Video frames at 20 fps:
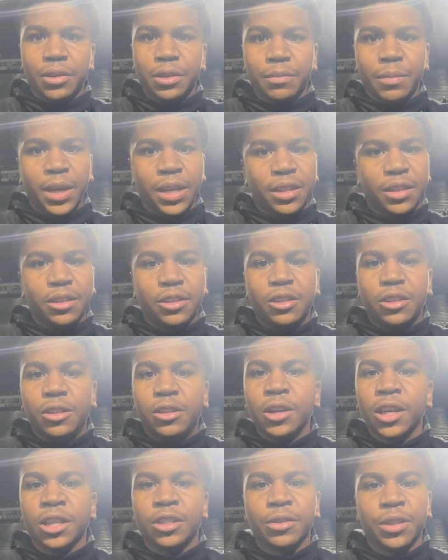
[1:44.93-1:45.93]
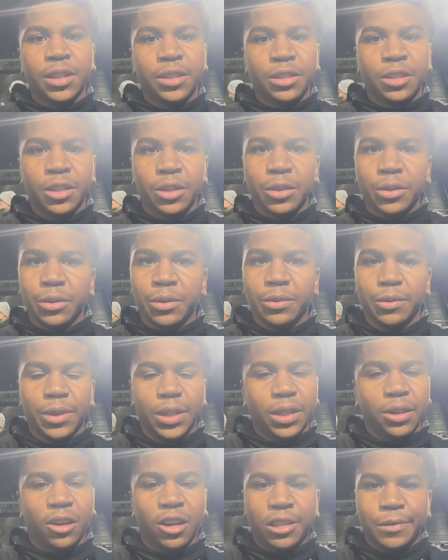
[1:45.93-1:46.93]
Yeah, it was amazing. 2022, we
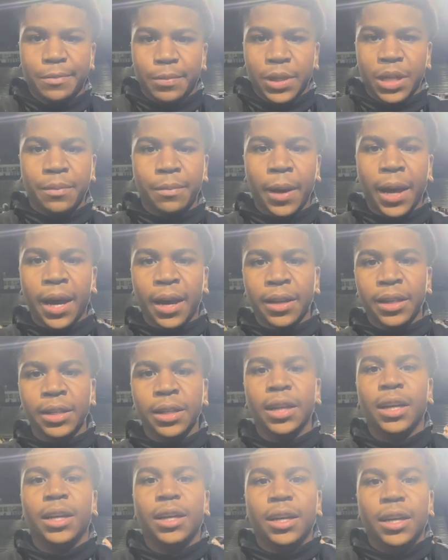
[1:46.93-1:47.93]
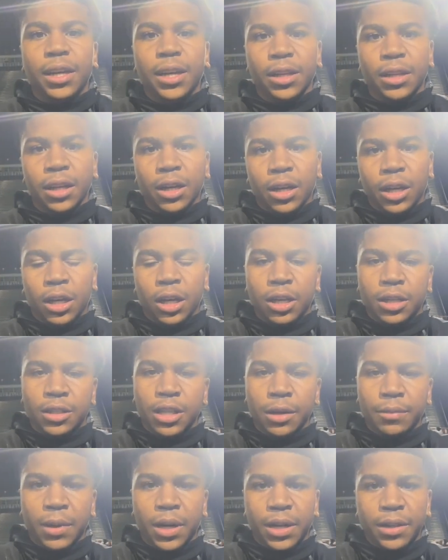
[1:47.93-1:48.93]
lost pretty bad in the
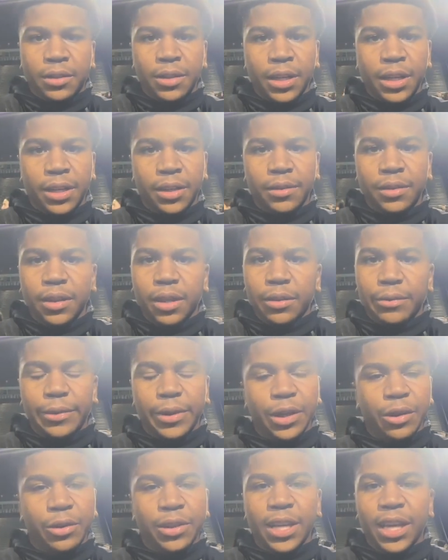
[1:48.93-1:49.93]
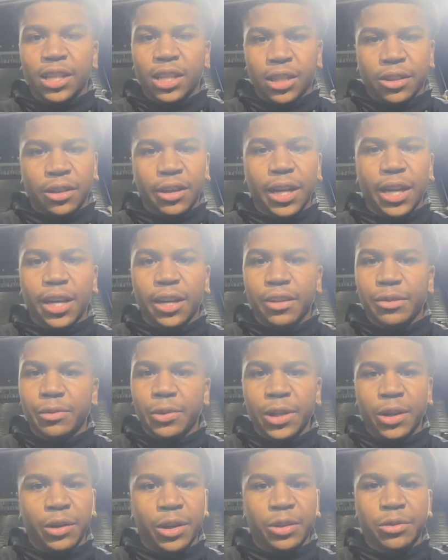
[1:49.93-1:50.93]
semis, and we always had it in our heads.
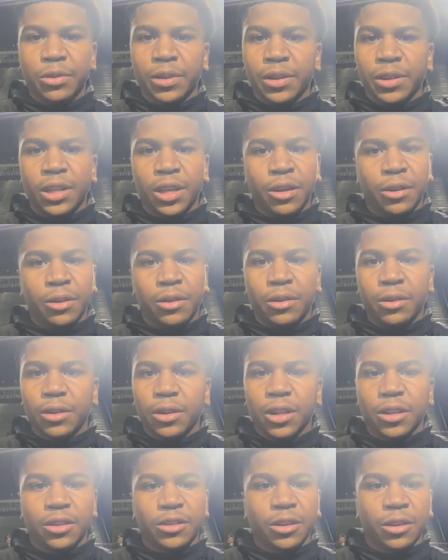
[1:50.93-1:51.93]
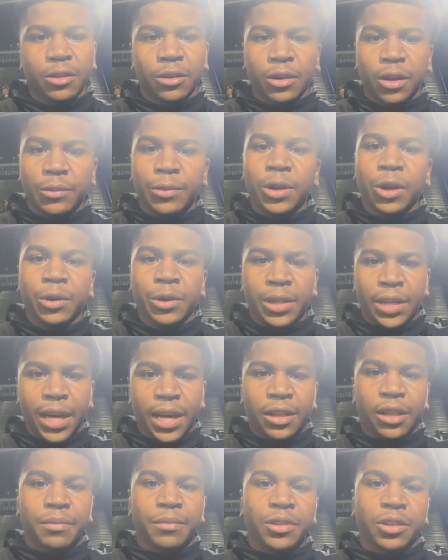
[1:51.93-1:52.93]
We always
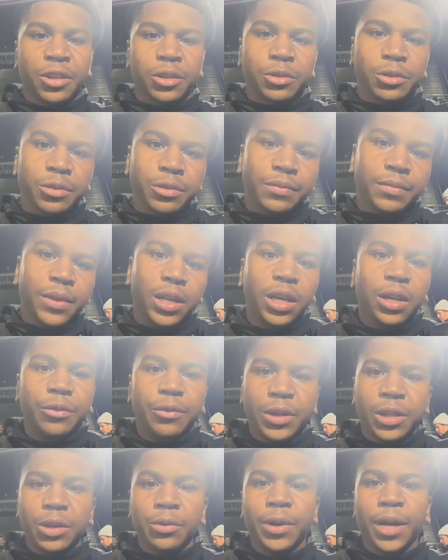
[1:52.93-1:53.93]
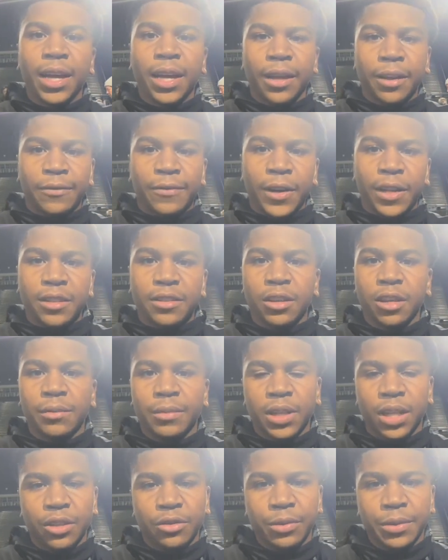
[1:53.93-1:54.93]
had them circled. We knew we had to face them,
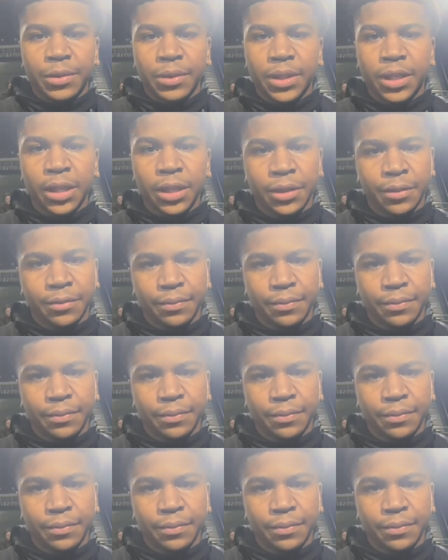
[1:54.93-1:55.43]
and that's what we did.